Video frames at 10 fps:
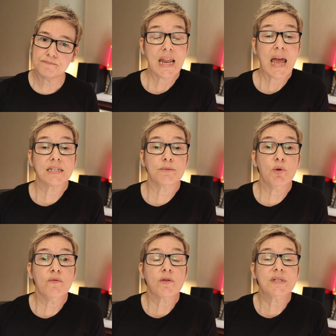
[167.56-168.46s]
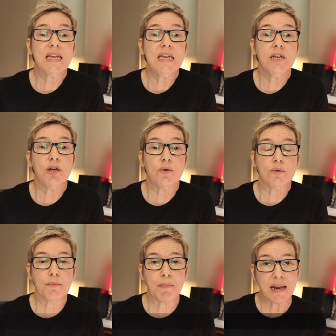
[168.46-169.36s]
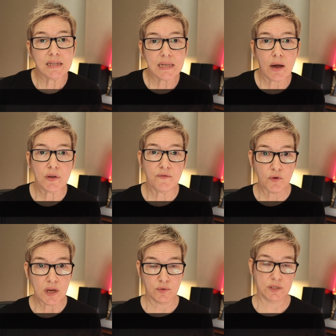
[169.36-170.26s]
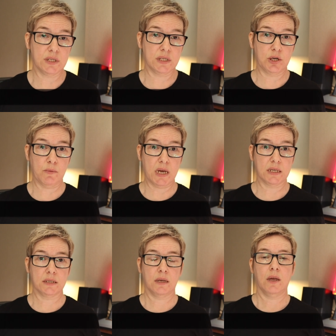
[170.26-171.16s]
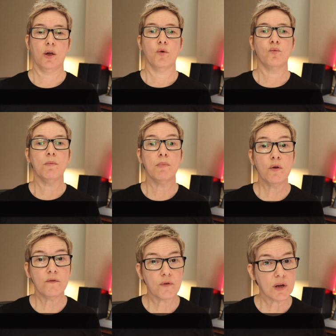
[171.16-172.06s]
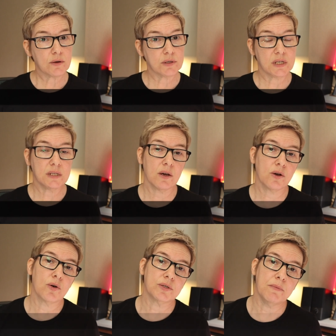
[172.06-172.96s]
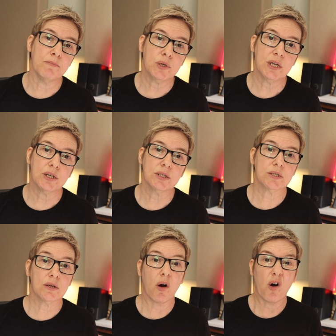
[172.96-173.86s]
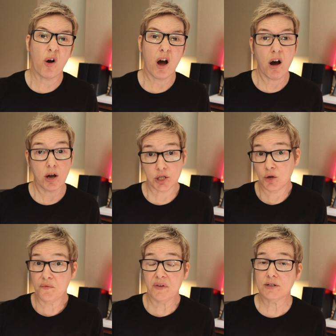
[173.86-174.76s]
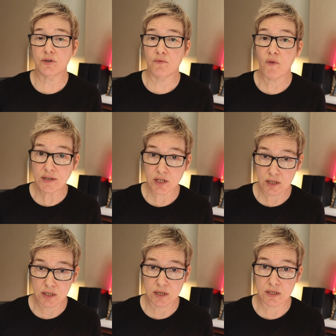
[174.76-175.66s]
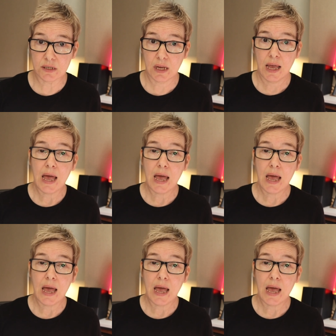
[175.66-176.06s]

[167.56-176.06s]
Next, move on to EQ to balance out your frequencies in your mix remove frequencies that are causing muddiness or harsh and unflattering resonances,